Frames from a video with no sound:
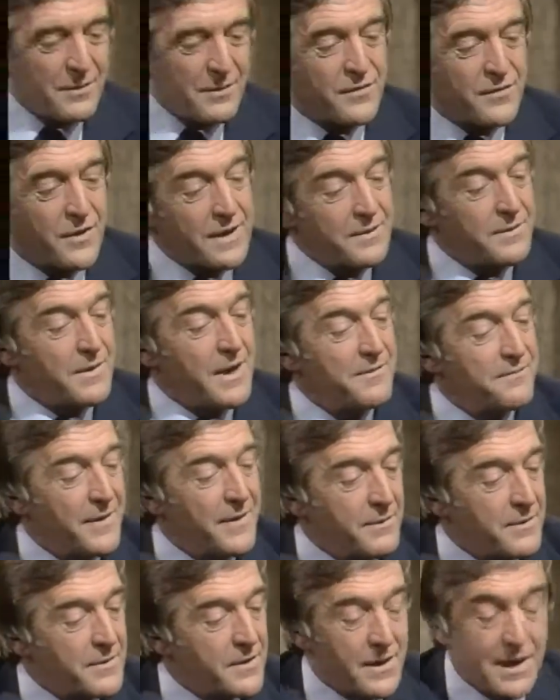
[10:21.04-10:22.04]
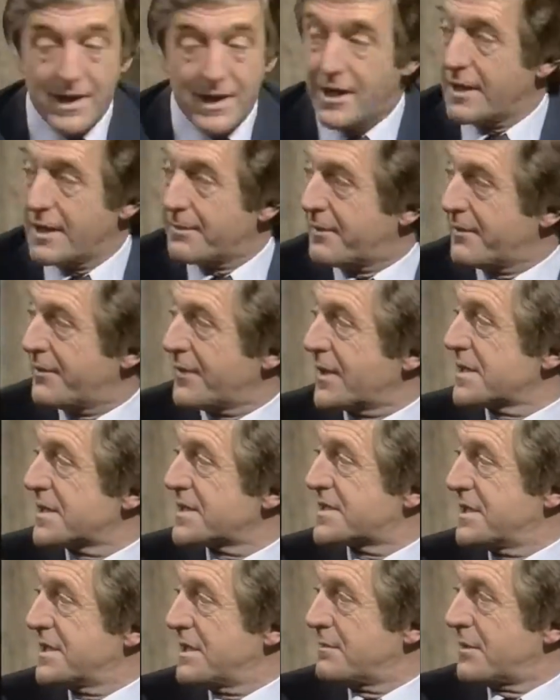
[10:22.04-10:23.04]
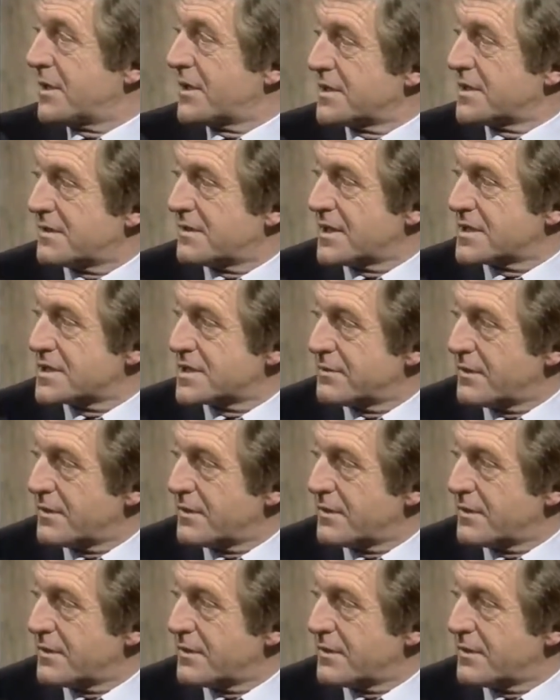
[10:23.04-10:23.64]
in fact, we've got a clip, if we can see a monitor, actually.